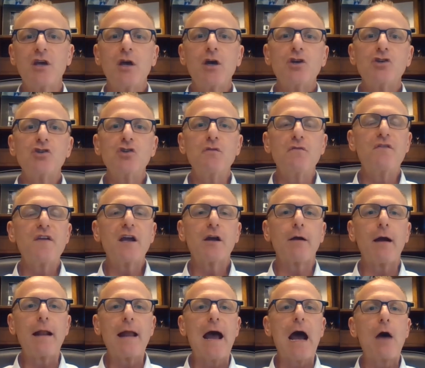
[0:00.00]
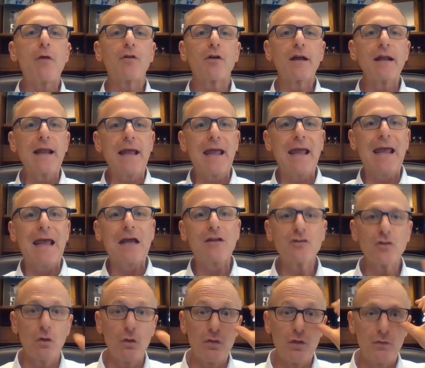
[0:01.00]
to figure out how they're going to
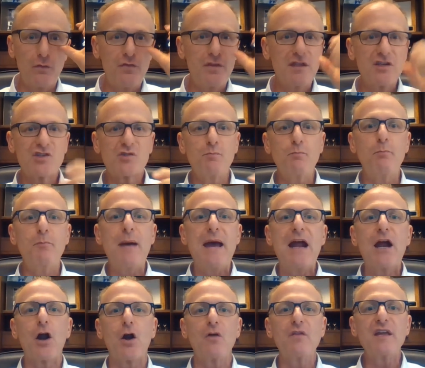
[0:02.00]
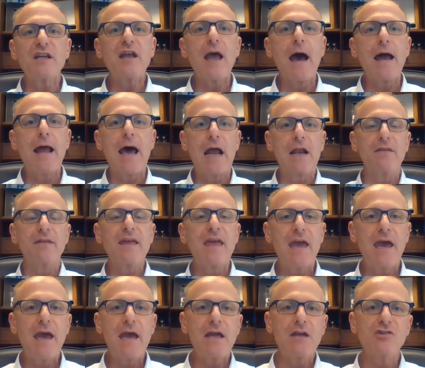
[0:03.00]
handle this bear that got out of the
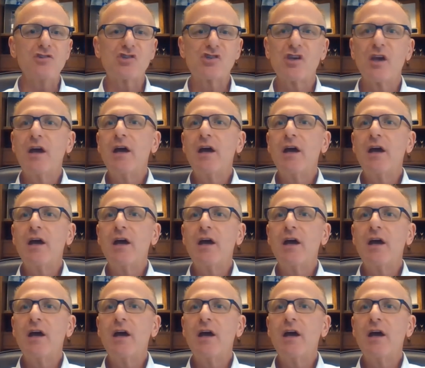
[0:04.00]
cage.